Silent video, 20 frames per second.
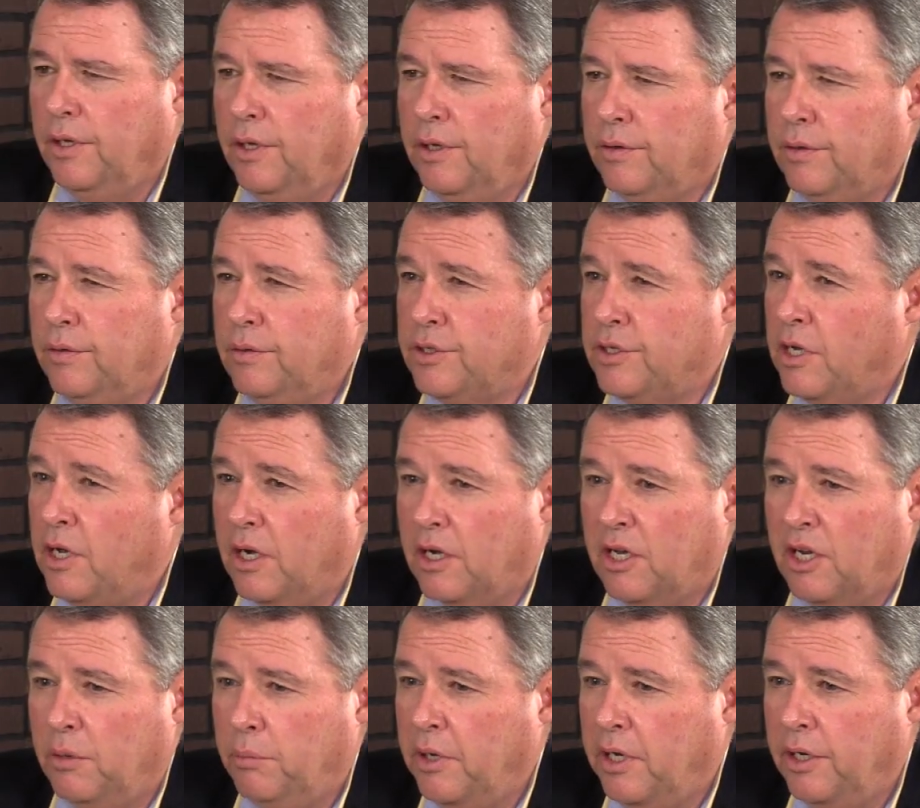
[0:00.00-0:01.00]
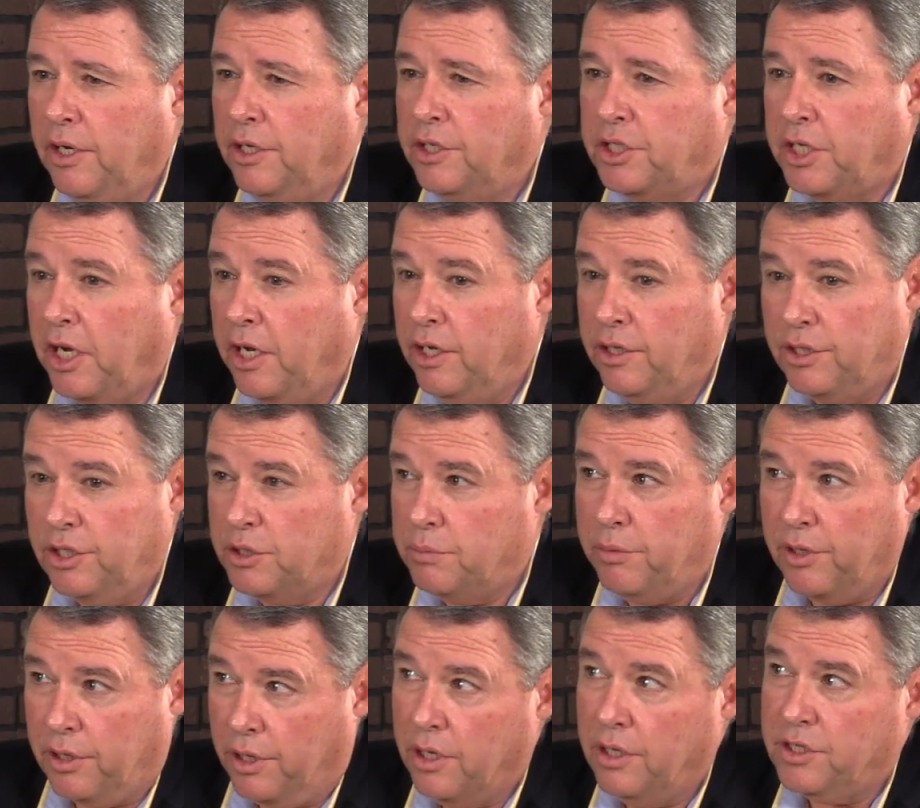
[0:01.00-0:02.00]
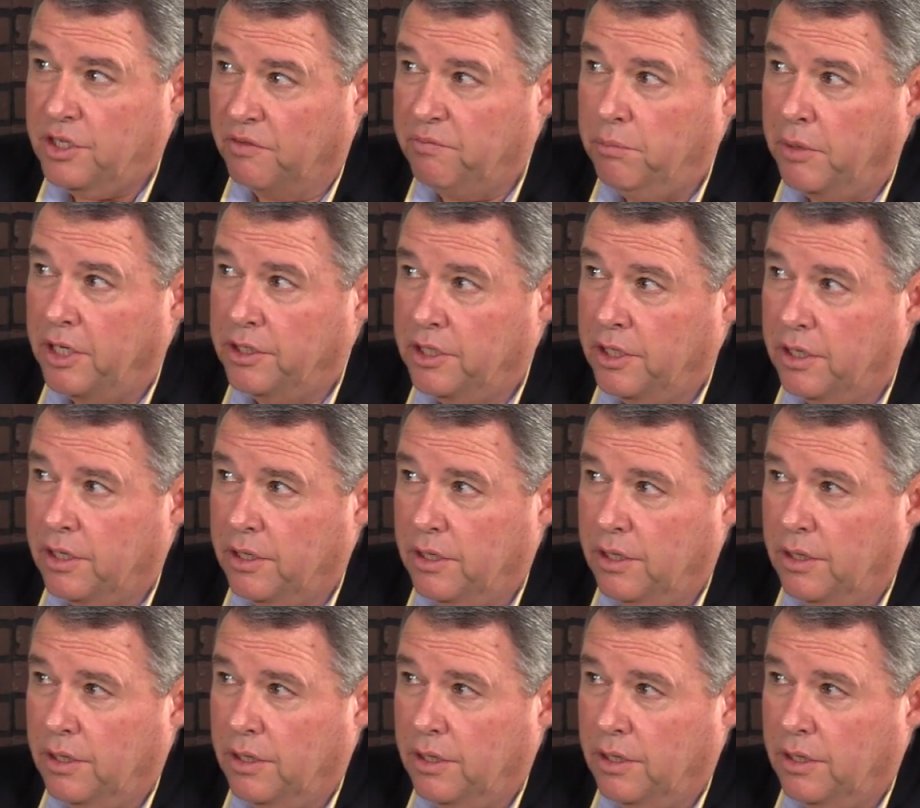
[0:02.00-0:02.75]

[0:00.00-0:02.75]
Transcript: There's not going to be any changes because of budget.